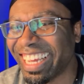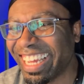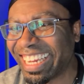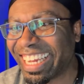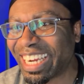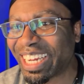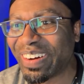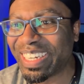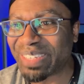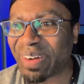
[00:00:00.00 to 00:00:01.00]
Get it
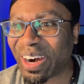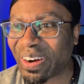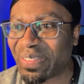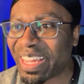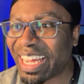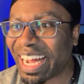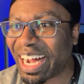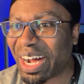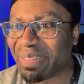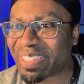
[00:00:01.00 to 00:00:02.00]
going tomorrow.
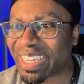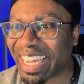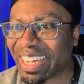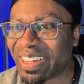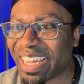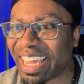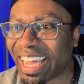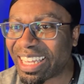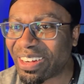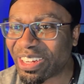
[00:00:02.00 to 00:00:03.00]
So yeah.
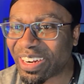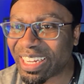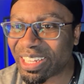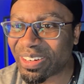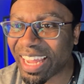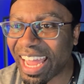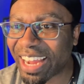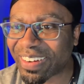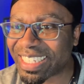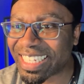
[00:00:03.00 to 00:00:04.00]
Hello, you're in Illinois. Hey,
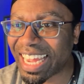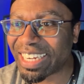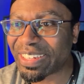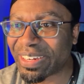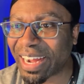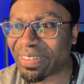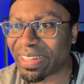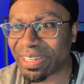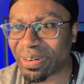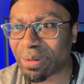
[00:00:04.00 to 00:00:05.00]
Chrissy, I know you're out in
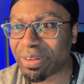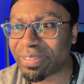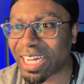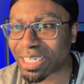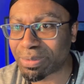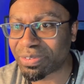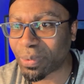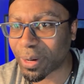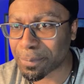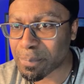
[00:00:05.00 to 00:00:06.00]
Illinois. We've talked
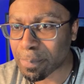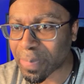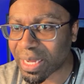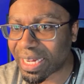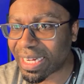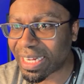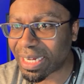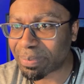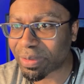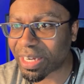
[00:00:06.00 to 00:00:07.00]
before.
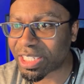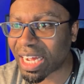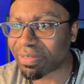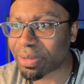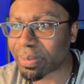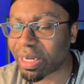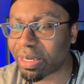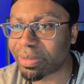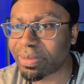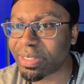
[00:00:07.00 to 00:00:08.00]
Great job.
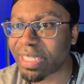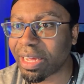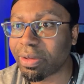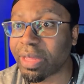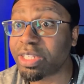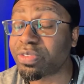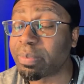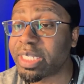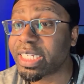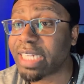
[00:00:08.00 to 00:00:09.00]
What is that? Oh, that's from
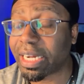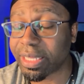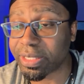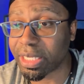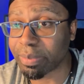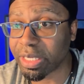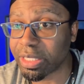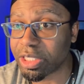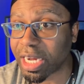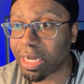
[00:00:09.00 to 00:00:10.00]
TikTok. They're telling me
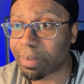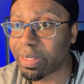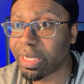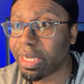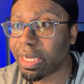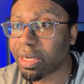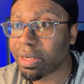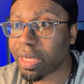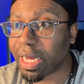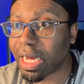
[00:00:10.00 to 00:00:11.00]
good job.
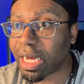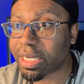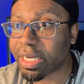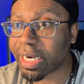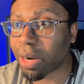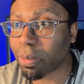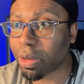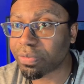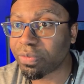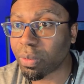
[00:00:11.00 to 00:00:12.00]
Could I
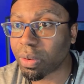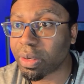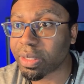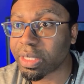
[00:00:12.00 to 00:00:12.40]
work for